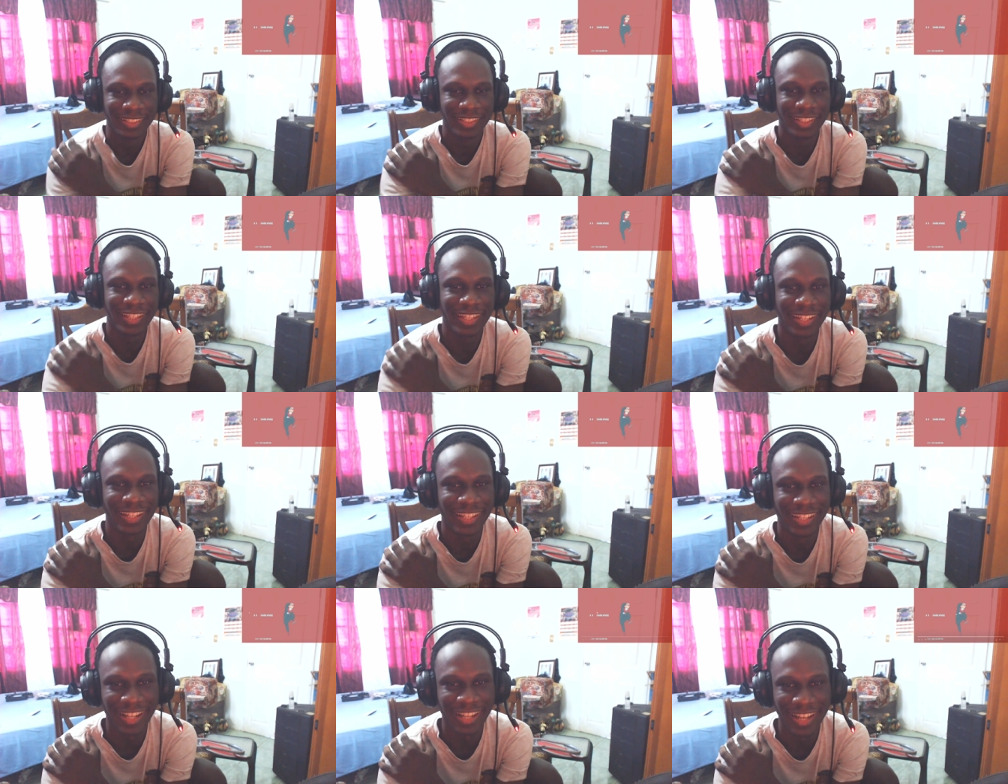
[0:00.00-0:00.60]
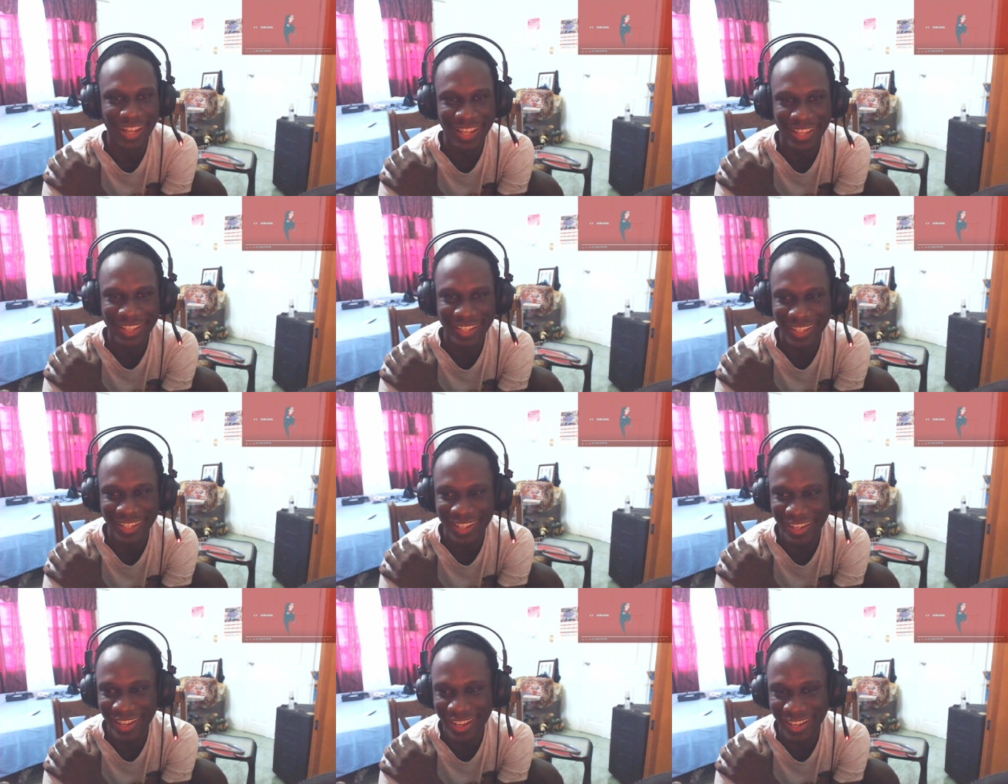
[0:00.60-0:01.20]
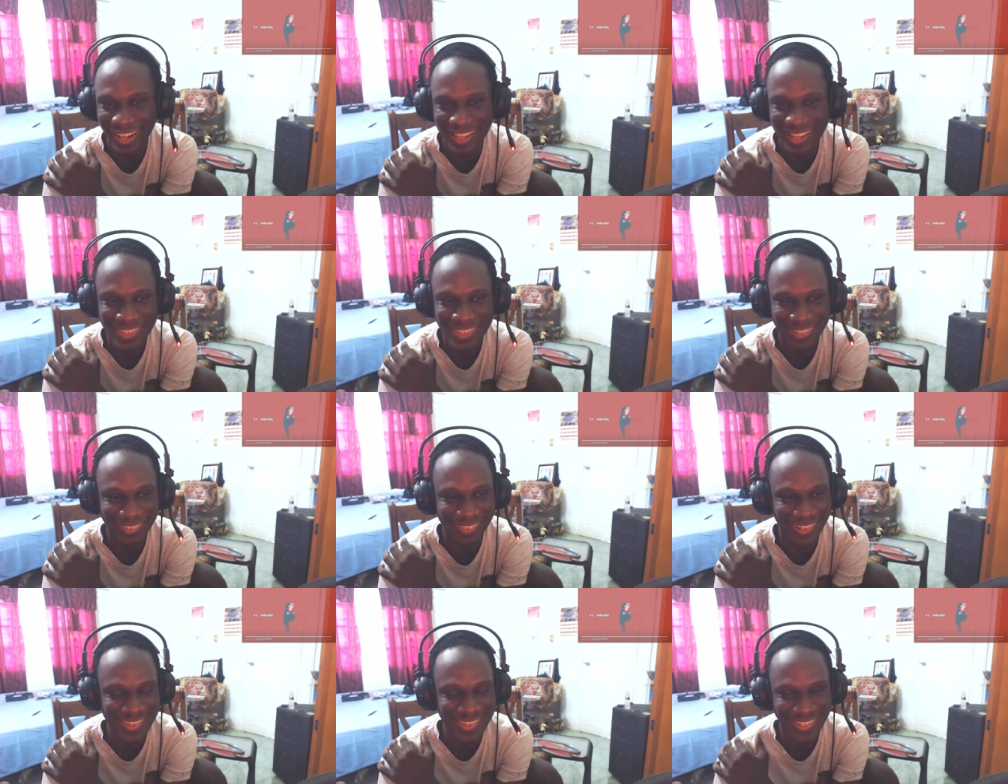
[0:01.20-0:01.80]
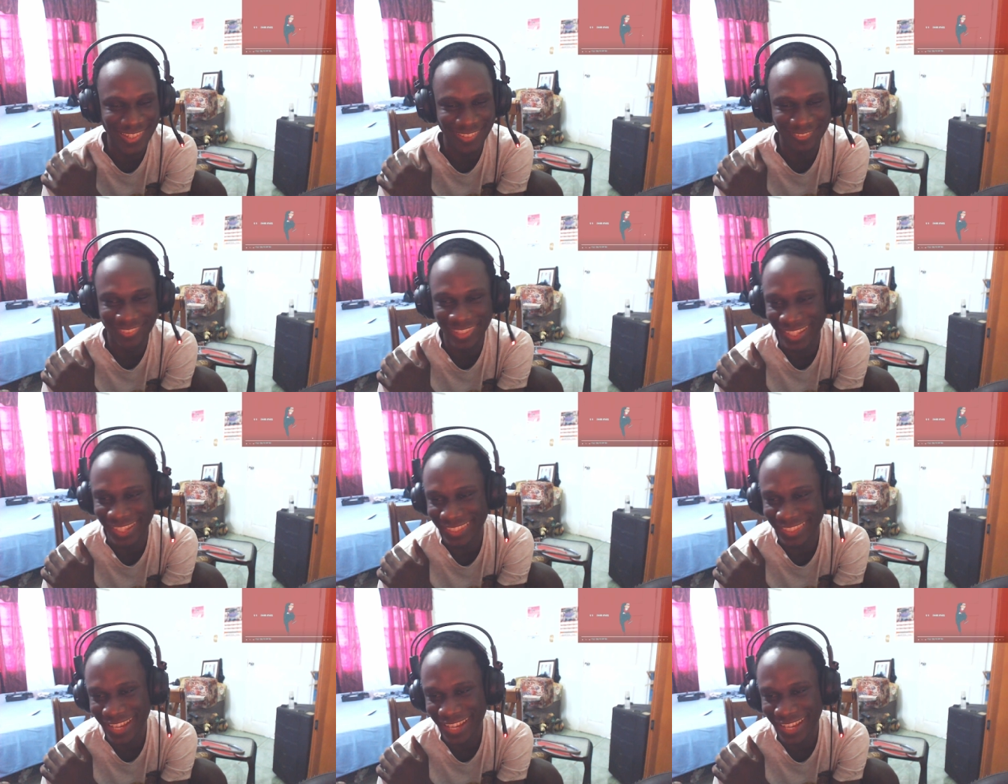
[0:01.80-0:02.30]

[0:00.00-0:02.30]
yeah, I I had to watch it, man.